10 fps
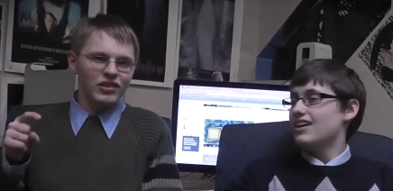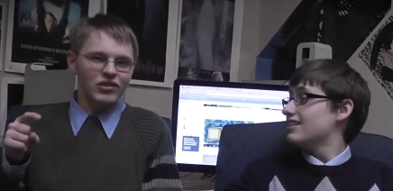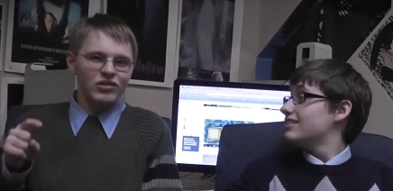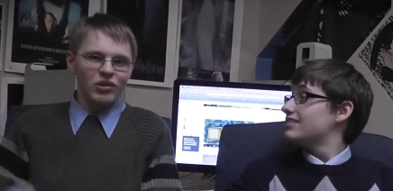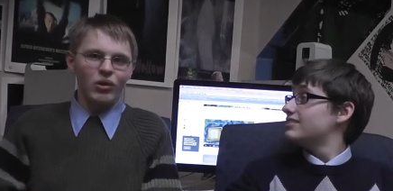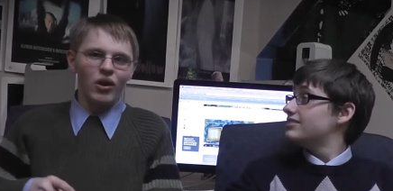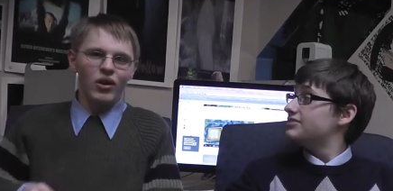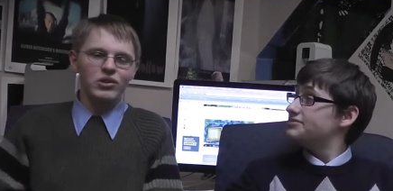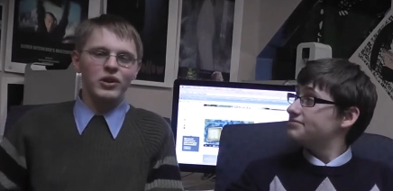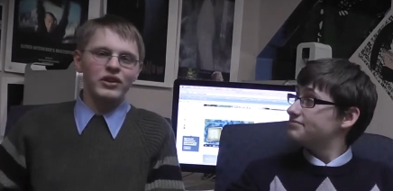Speaker 1: so
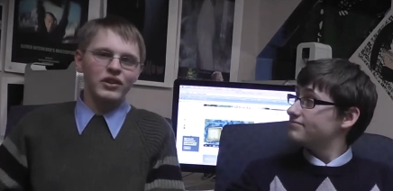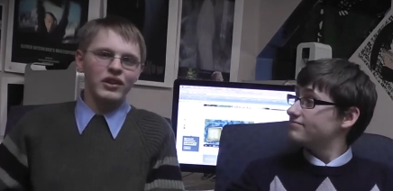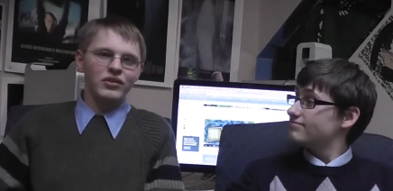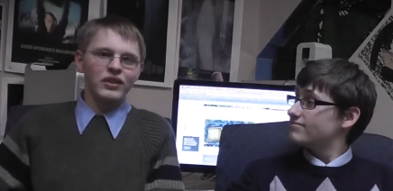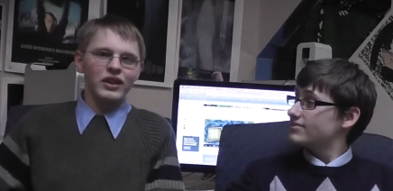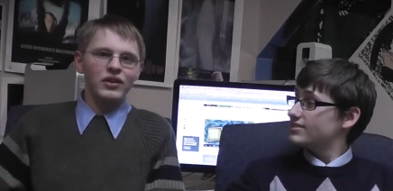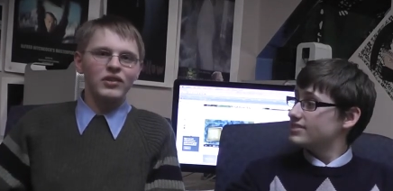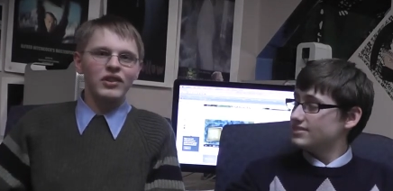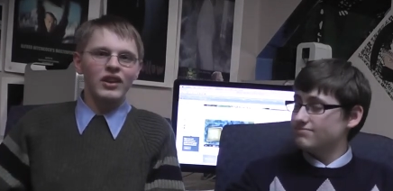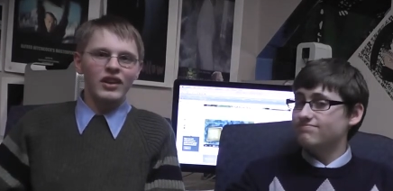long to render these
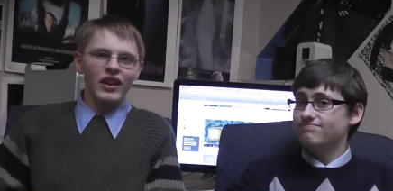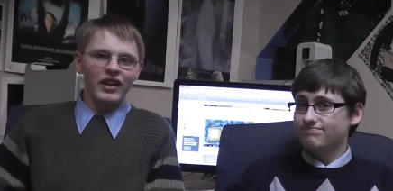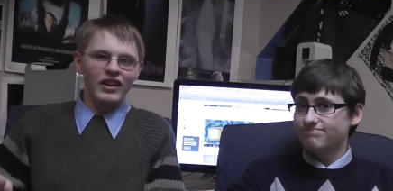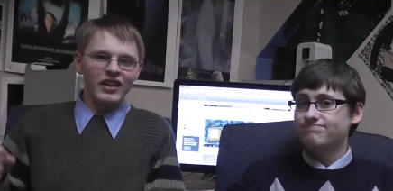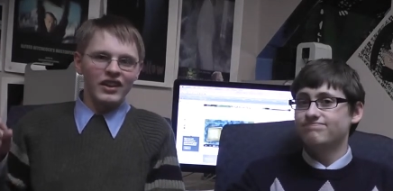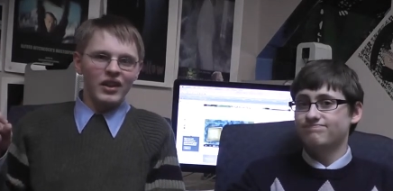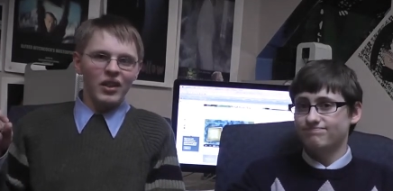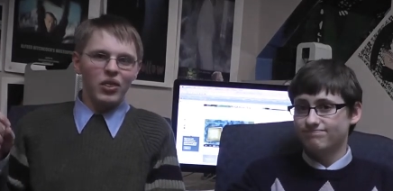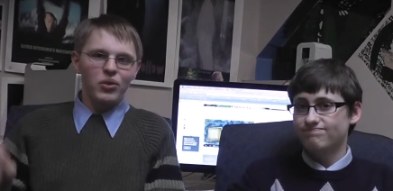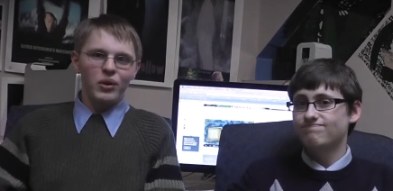videos. Like,
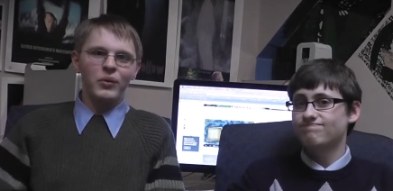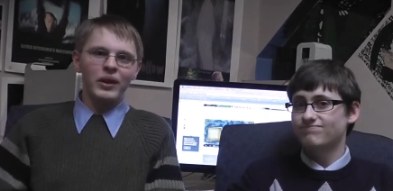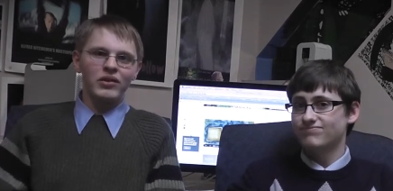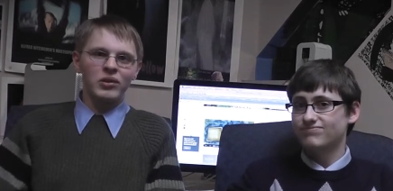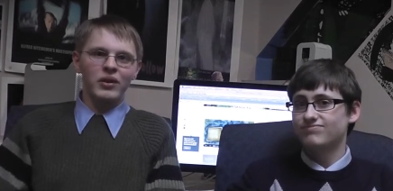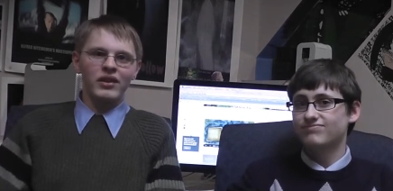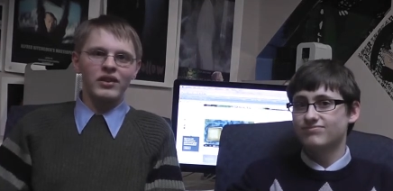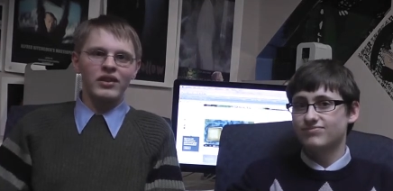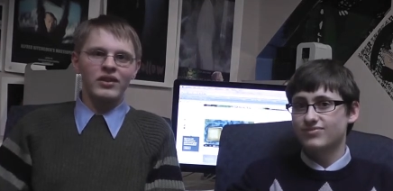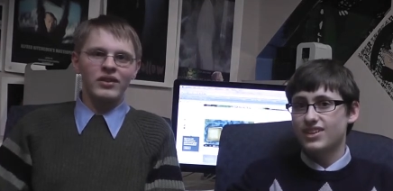three weeks to
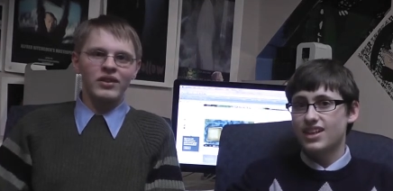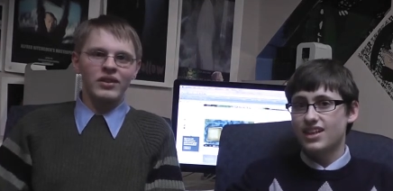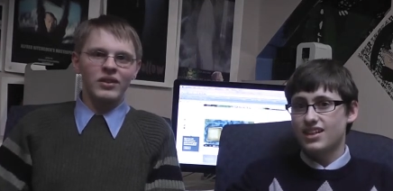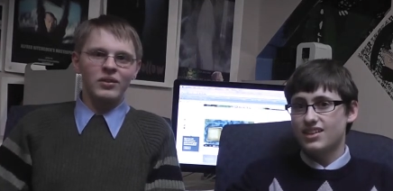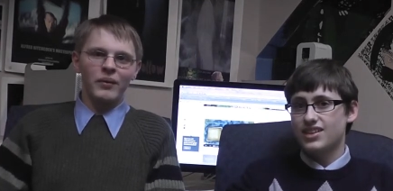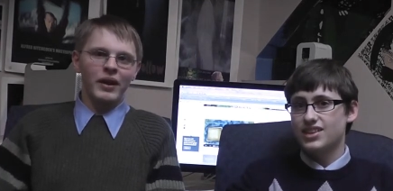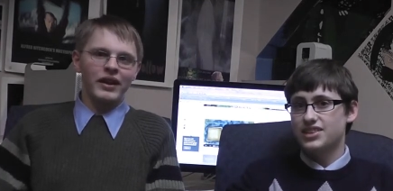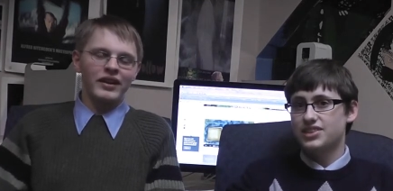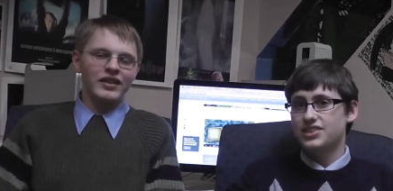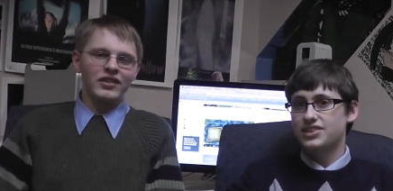render. No, I'm not
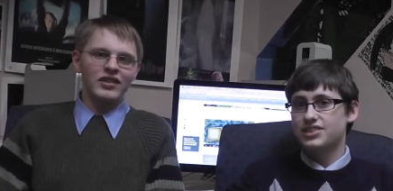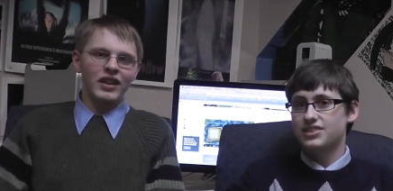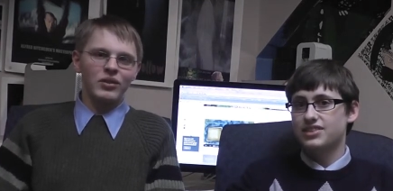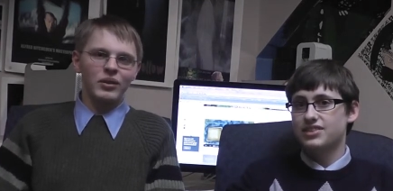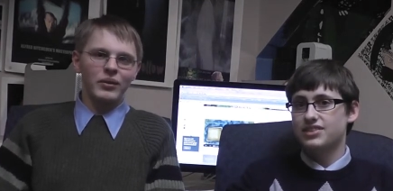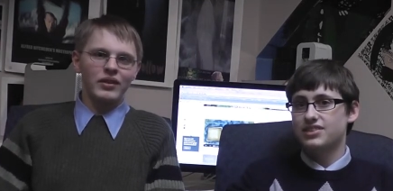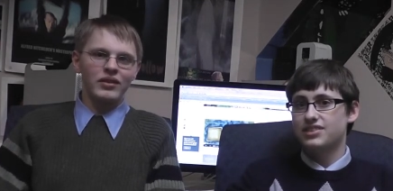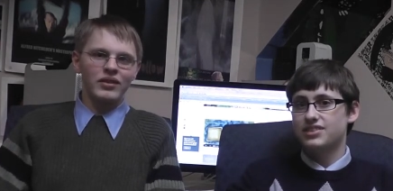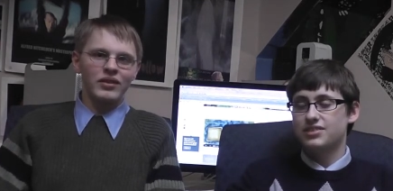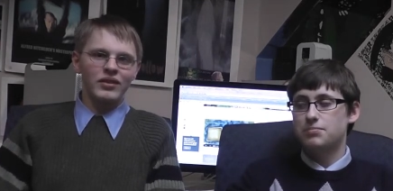kidding. It doesn't take three
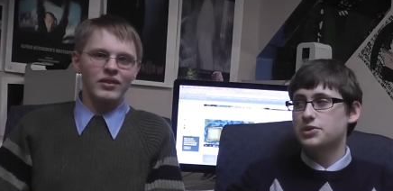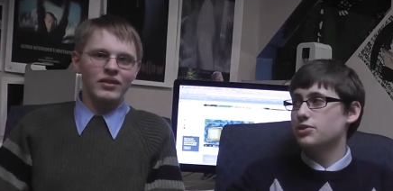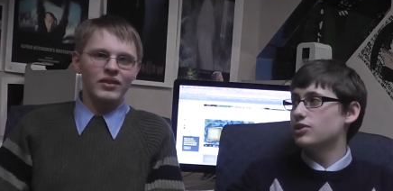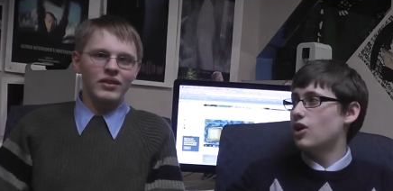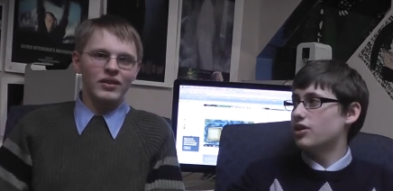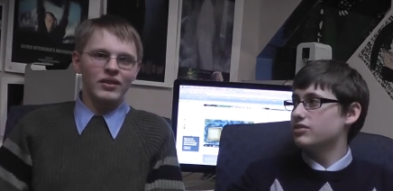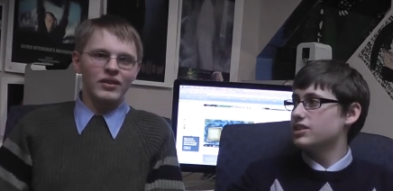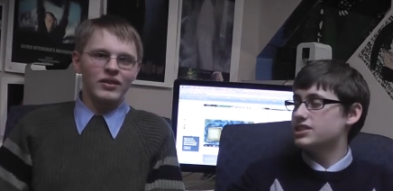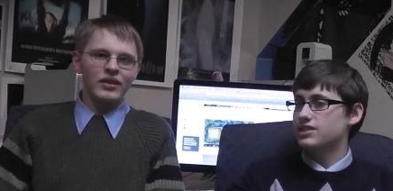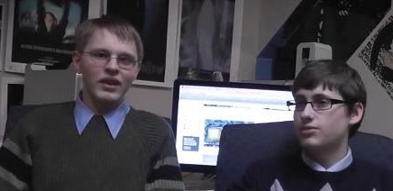weeks.
Speaker 2: But they're long.
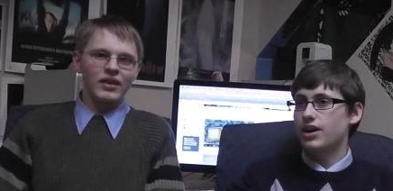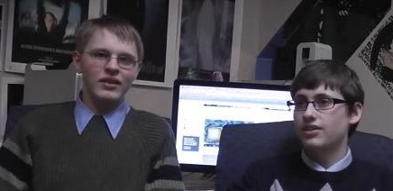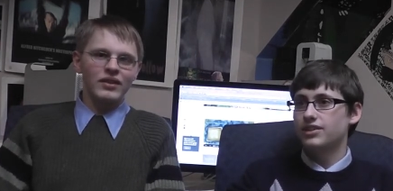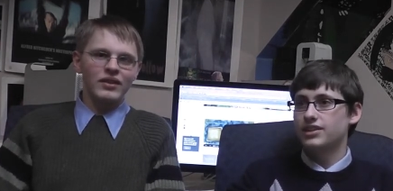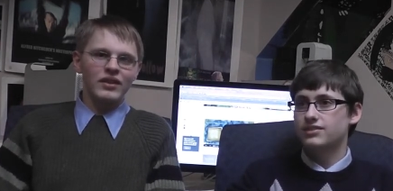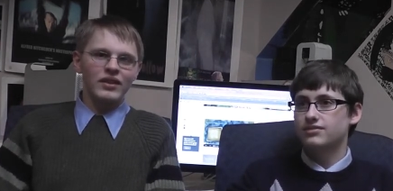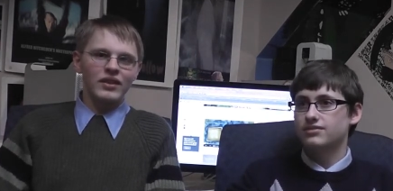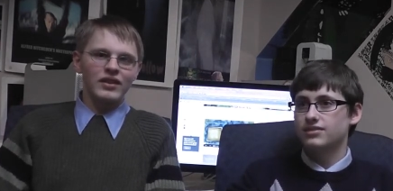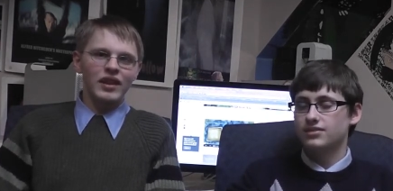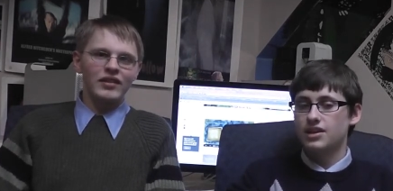They take yeah. a while. Like, it
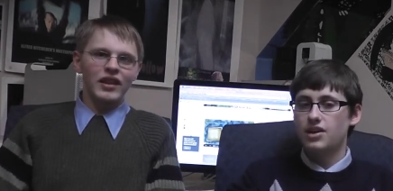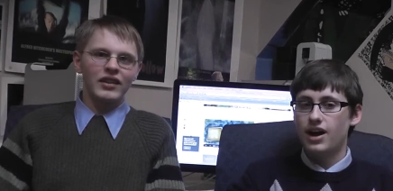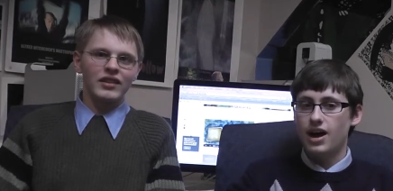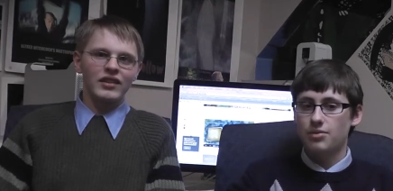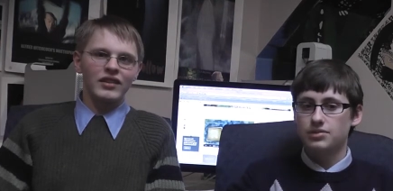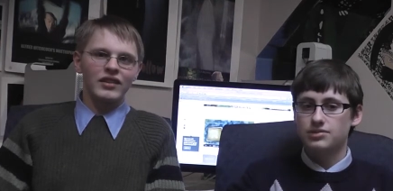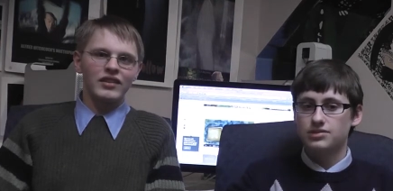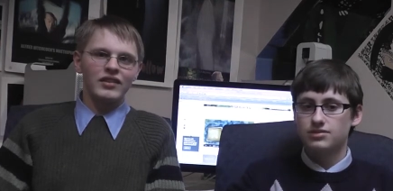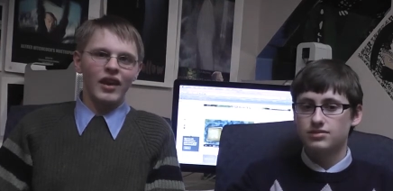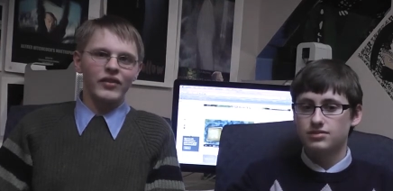
Speaker 1: takes like hours.
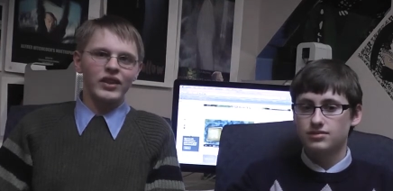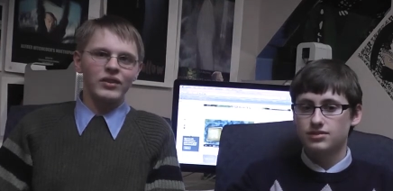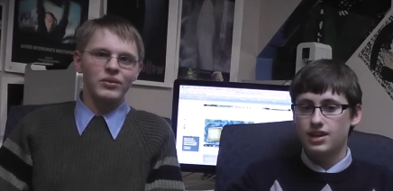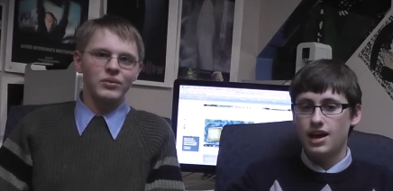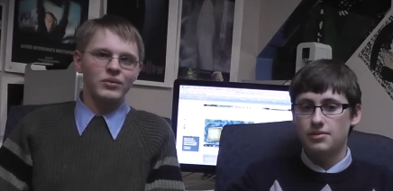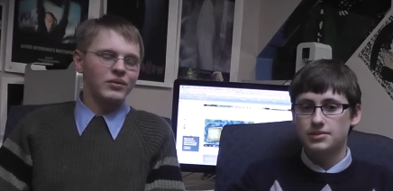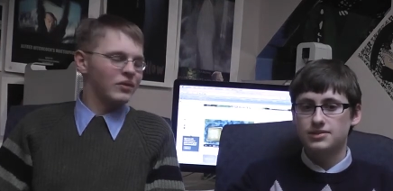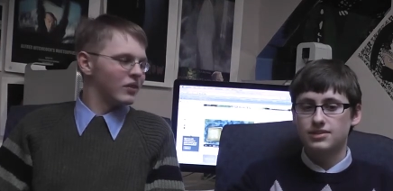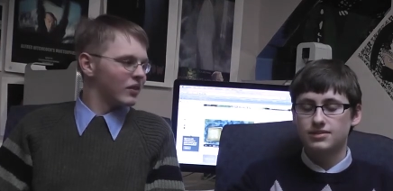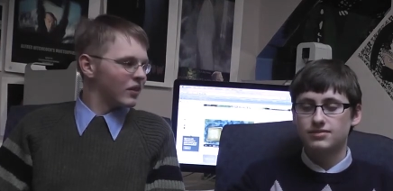Seven. Hours,
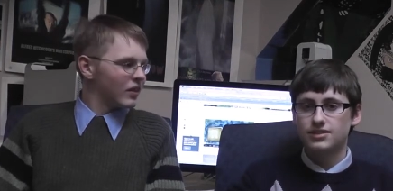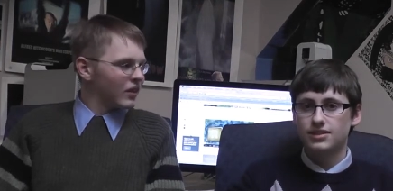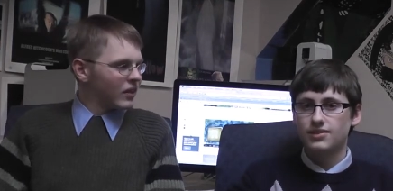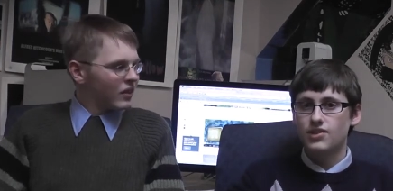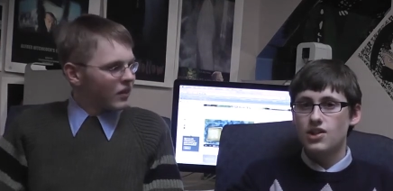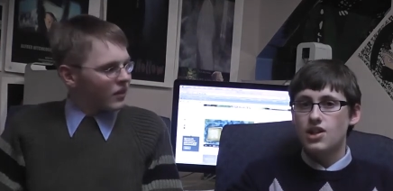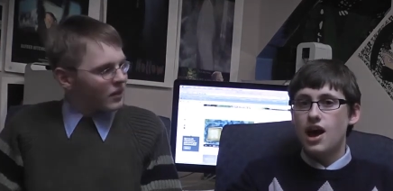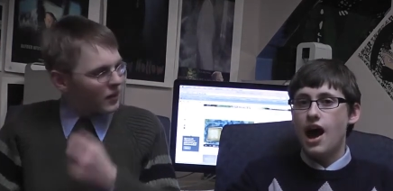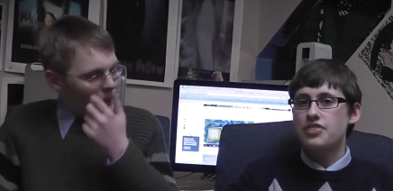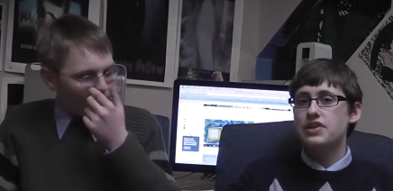yeah. yeah.
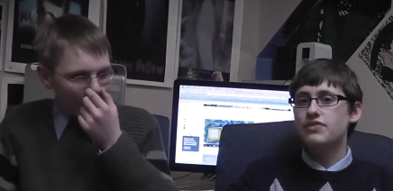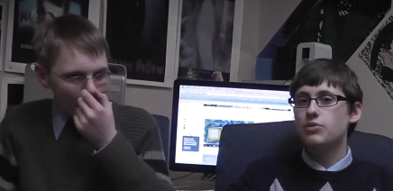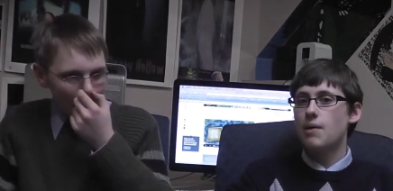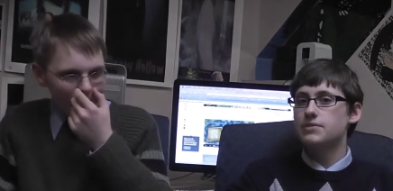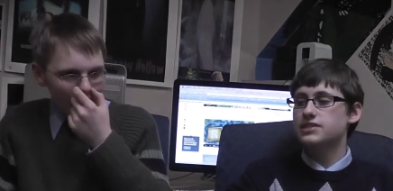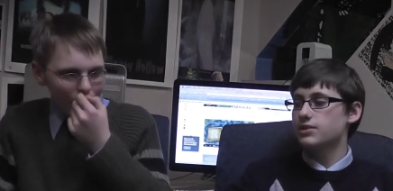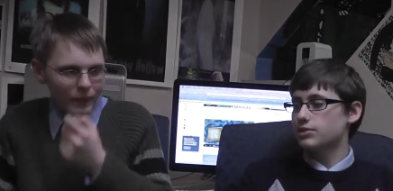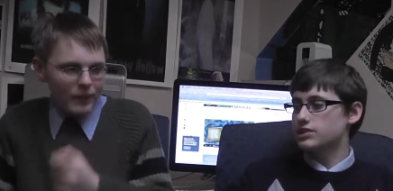
Speaker 2: I think for the weapons thing, we're